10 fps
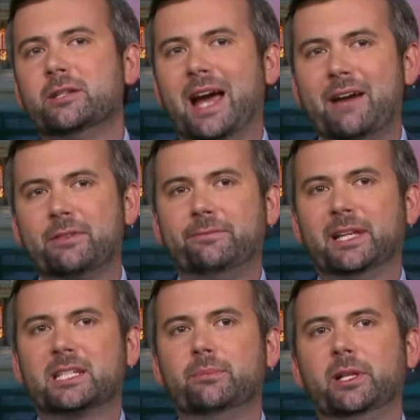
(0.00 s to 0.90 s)
have the
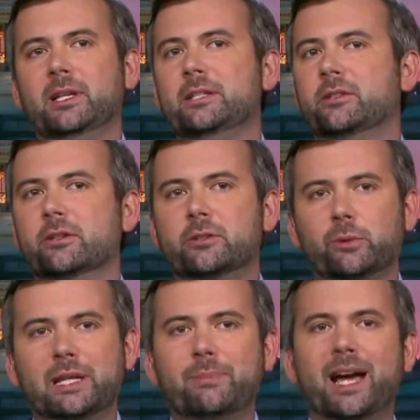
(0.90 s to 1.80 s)
flexibility to
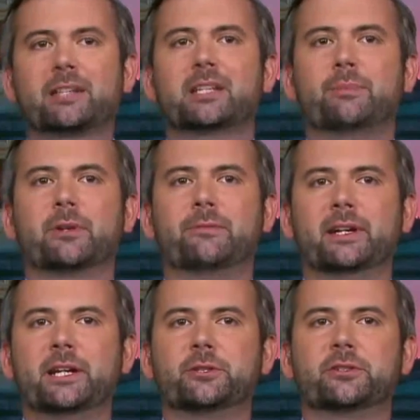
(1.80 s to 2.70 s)
really backstop their
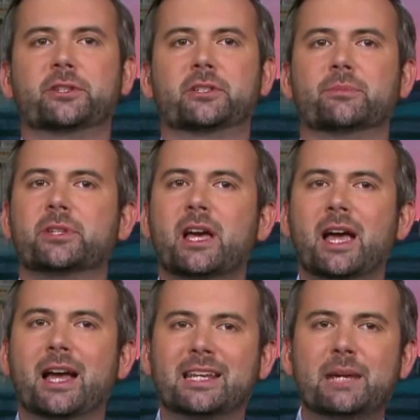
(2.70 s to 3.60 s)
financial systems
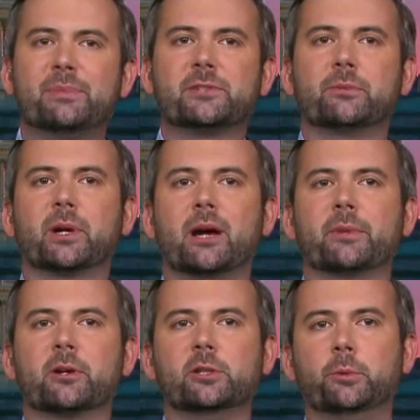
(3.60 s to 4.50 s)
and keep this from
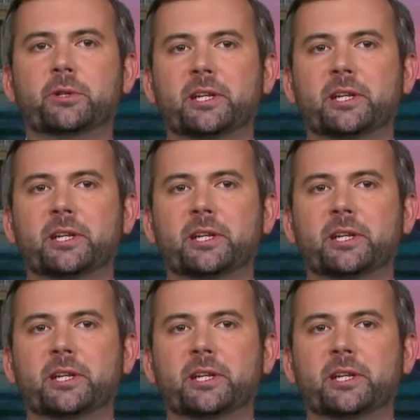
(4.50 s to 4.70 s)
becoming a global